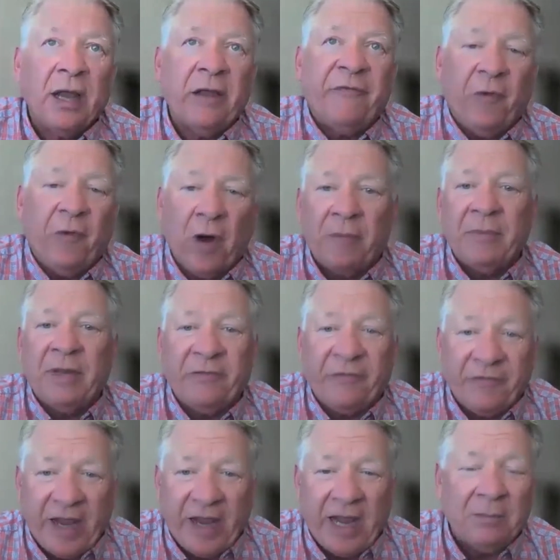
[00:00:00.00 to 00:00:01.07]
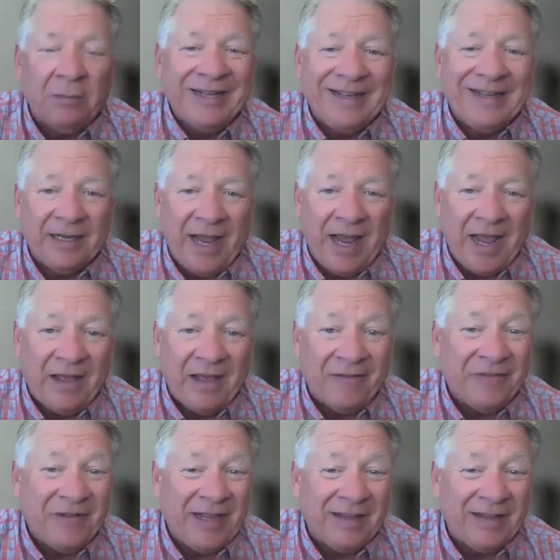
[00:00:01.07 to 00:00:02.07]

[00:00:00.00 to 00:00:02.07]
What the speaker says: a farming family can have,